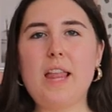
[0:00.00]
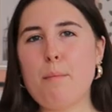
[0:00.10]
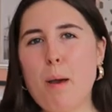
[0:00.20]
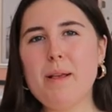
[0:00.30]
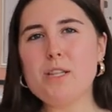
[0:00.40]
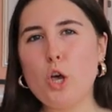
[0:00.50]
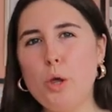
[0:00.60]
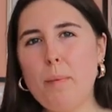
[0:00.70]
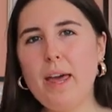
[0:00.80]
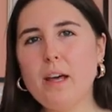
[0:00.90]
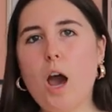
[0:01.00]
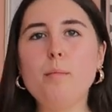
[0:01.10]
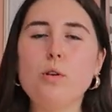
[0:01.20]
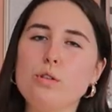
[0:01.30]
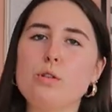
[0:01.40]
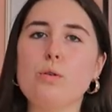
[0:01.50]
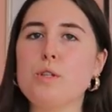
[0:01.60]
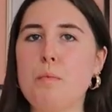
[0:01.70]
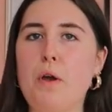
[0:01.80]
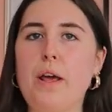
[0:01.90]
that might be too big i'm not
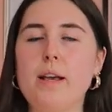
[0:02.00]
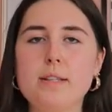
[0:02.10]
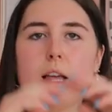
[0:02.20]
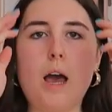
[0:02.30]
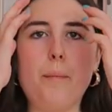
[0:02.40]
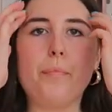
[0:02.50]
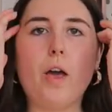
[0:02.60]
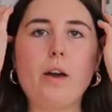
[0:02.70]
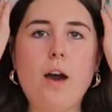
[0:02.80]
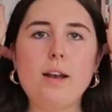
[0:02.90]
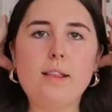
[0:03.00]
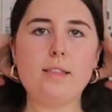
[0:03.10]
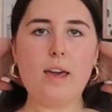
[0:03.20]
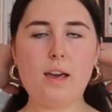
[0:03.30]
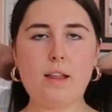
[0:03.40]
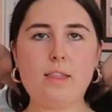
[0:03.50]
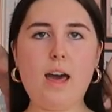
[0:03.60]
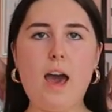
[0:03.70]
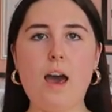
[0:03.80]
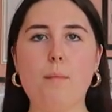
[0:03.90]
sure to be honest um, i kind of think
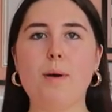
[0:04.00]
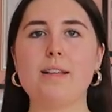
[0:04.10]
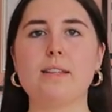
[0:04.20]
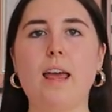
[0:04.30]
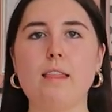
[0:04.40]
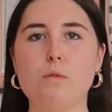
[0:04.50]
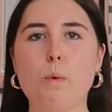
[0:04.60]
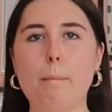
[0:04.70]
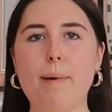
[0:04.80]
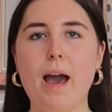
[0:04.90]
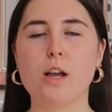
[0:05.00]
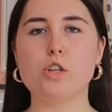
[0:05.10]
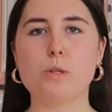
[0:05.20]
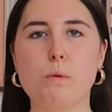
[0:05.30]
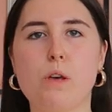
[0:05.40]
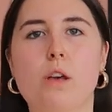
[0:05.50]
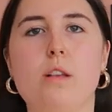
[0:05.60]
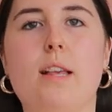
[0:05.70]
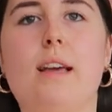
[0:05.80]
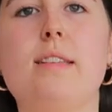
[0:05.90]
that i might take this one back just
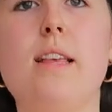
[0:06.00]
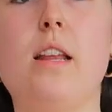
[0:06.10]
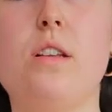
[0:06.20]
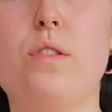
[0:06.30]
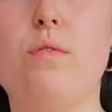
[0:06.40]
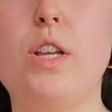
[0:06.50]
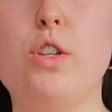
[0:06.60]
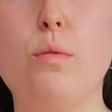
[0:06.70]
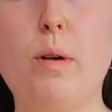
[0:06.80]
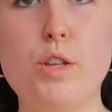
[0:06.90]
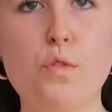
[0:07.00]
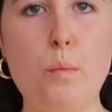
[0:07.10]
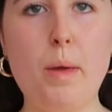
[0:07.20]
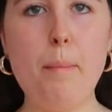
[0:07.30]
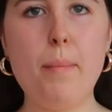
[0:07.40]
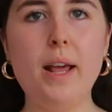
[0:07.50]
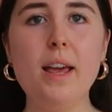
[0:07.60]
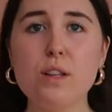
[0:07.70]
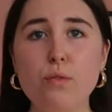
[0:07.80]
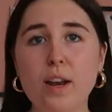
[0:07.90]
because like i said it doesn't really do much for me but
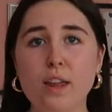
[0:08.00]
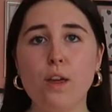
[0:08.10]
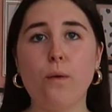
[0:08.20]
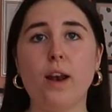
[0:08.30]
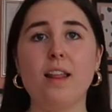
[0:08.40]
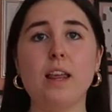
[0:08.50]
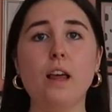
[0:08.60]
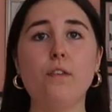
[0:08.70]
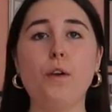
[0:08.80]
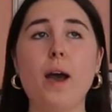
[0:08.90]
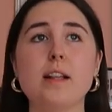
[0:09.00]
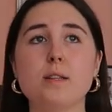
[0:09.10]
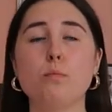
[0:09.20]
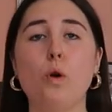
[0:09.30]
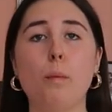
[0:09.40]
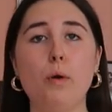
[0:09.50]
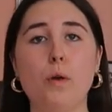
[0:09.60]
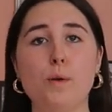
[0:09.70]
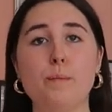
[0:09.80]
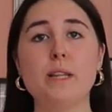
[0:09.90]
it is really cute and i think if you had smaller
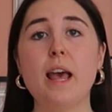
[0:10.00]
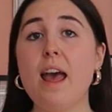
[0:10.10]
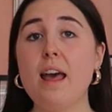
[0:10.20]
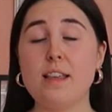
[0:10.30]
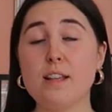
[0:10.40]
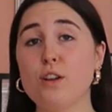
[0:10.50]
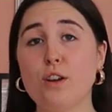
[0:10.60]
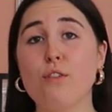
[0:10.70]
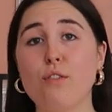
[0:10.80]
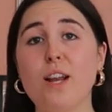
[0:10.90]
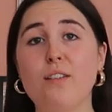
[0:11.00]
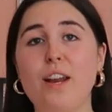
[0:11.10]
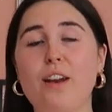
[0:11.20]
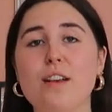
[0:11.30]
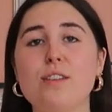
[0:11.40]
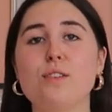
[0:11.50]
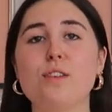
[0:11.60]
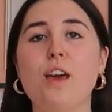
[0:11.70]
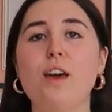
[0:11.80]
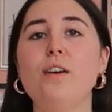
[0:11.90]
boobs this could look really really nice
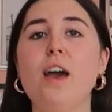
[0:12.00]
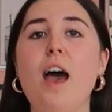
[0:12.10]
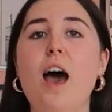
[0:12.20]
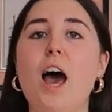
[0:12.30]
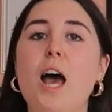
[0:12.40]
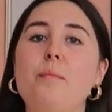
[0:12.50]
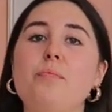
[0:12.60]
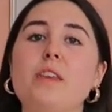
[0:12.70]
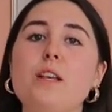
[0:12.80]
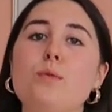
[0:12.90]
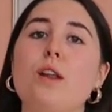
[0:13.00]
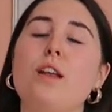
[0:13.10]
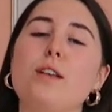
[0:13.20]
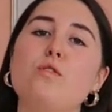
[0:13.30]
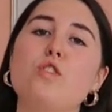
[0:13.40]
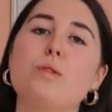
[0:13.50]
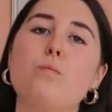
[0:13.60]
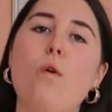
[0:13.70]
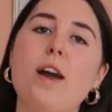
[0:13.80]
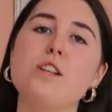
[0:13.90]
on you um this would look nice with just
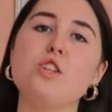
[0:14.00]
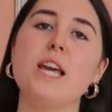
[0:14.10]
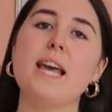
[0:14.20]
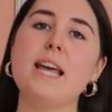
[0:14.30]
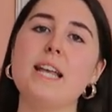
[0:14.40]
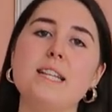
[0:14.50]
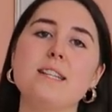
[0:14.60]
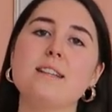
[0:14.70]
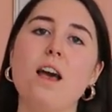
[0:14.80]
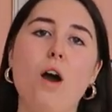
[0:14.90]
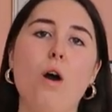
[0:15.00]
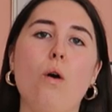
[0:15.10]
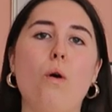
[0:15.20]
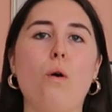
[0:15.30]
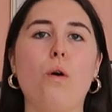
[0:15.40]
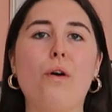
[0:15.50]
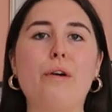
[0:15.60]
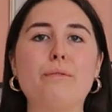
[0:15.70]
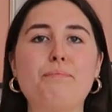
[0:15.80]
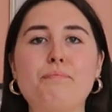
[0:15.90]
some white jeans
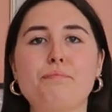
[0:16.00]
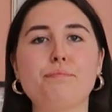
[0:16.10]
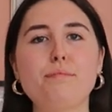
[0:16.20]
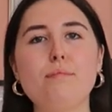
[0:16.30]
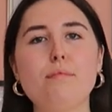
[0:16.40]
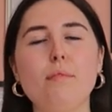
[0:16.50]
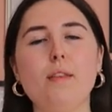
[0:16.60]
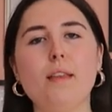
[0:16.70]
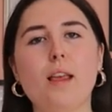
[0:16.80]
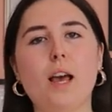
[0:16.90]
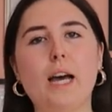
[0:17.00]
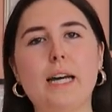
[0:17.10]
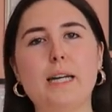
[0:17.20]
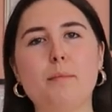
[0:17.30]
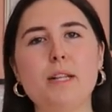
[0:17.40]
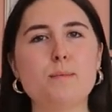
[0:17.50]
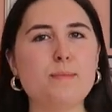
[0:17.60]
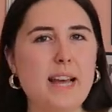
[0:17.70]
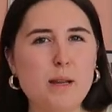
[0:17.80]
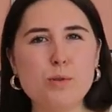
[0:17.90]
or um,
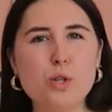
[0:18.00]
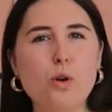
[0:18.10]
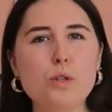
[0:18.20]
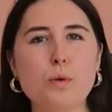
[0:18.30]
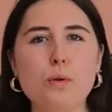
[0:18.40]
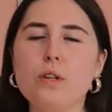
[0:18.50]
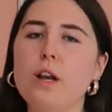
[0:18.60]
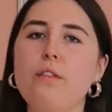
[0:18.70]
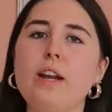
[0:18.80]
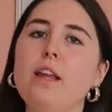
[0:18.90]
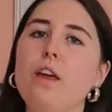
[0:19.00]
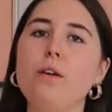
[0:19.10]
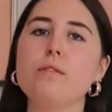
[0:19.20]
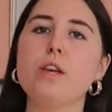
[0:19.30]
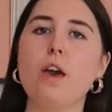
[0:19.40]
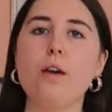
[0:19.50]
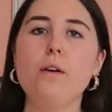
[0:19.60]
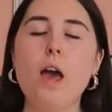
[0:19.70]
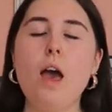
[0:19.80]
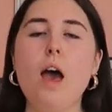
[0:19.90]
some denim shorts would also look really cute
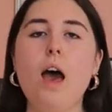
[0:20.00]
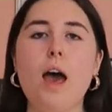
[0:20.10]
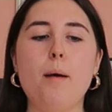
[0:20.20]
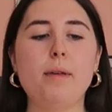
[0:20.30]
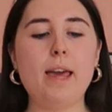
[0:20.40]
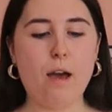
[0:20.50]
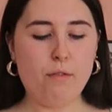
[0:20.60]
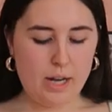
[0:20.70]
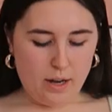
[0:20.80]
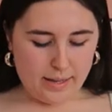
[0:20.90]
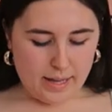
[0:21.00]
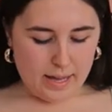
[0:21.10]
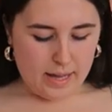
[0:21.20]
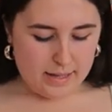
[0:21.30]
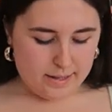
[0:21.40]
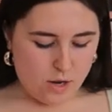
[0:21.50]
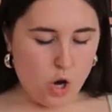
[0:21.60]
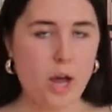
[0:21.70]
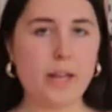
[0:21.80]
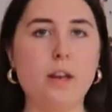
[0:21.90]
too um, yeah i really like it it is
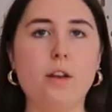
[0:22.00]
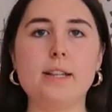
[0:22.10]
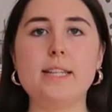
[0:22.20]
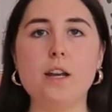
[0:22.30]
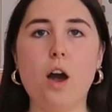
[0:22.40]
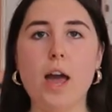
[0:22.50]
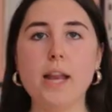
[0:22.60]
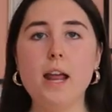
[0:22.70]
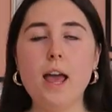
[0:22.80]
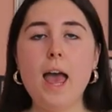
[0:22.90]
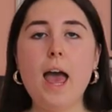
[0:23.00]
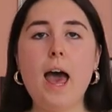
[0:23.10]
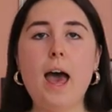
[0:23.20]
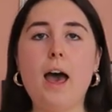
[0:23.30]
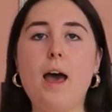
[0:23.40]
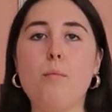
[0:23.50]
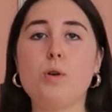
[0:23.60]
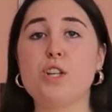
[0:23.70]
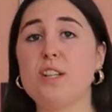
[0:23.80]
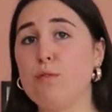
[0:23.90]
9.99 um,
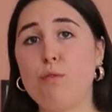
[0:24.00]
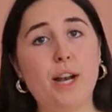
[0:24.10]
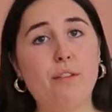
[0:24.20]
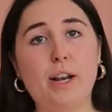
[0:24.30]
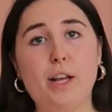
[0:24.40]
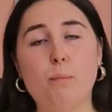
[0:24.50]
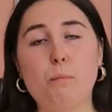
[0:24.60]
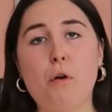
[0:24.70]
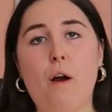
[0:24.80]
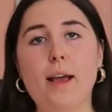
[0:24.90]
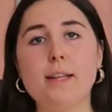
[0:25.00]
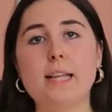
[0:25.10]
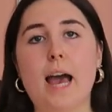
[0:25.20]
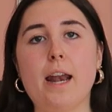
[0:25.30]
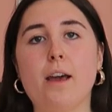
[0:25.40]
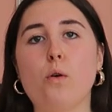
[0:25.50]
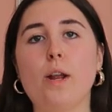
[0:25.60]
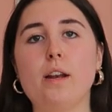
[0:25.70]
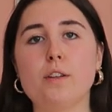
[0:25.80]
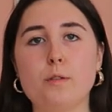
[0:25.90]
which is a really really good price and I got
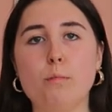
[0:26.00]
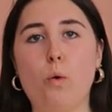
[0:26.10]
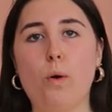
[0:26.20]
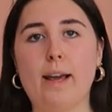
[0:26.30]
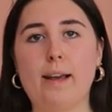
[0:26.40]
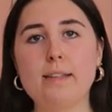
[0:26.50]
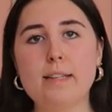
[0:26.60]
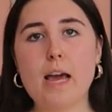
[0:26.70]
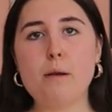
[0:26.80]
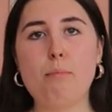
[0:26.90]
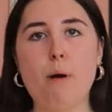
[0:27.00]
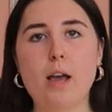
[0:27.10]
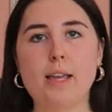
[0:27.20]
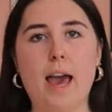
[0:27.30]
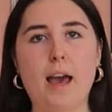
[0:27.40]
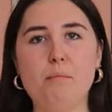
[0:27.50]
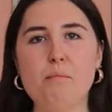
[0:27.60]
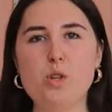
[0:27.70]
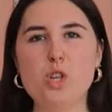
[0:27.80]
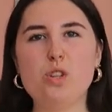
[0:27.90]
it in a small like I said but yeah
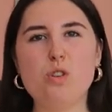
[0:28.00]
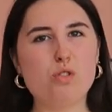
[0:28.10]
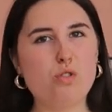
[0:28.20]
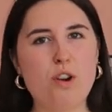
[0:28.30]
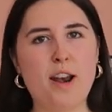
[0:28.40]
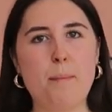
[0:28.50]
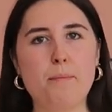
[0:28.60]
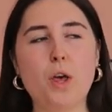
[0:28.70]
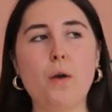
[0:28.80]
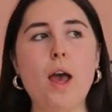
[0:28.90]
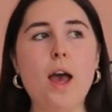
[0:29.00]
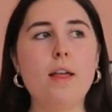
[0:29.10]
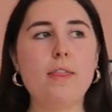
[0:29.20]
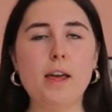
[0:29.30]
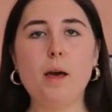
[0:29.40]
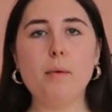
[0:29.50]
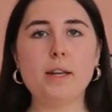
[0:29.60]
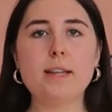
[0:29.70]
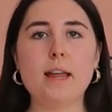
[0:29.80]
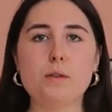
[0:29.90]
just not sure on it. So I think I'm
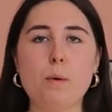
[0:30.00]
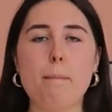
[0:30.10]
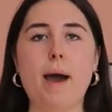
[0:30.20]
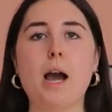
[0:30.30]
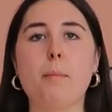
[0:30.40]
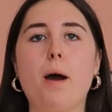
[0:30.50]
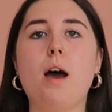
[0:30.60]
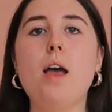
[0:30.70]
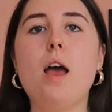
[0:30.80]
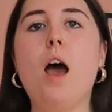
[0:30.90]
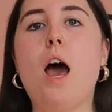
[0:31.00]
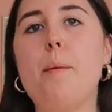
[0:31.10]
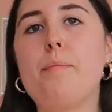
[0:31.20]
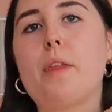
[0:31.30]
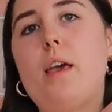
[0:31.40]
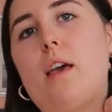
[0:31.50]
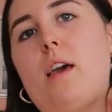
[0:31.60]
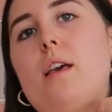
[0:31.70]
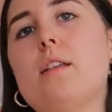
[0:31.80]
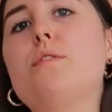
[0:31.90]
going to take this one back, but um,
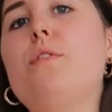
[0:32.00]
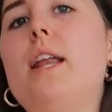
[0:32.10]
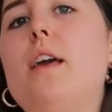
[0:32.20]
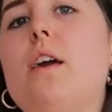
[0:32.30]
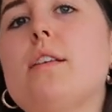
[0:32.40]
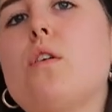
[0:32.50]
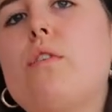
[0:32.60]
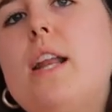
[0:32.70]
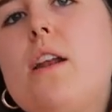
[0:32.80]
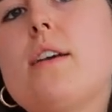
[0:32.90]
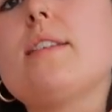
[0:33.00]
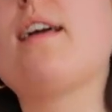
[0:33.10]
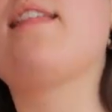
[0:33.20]
it's really, it's got really nice